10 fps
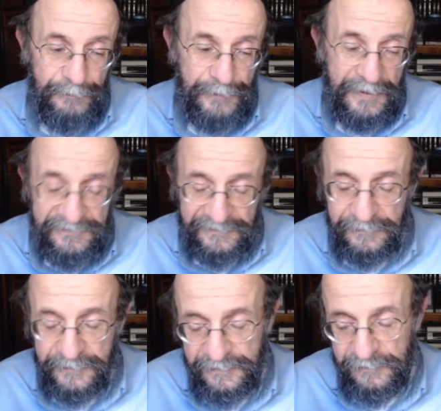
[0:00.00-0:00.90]

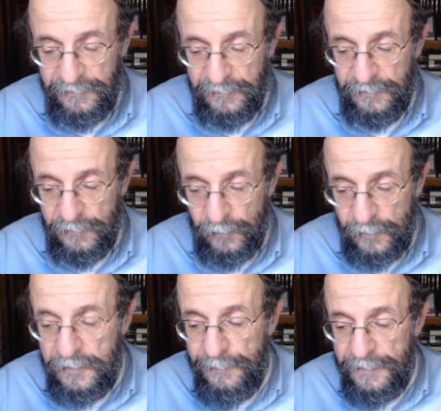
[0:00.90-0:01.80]
basically
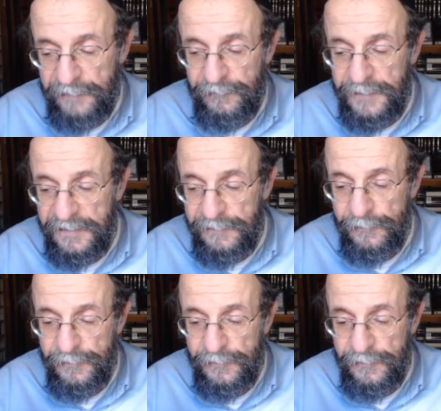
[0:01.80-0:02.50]
all coming from either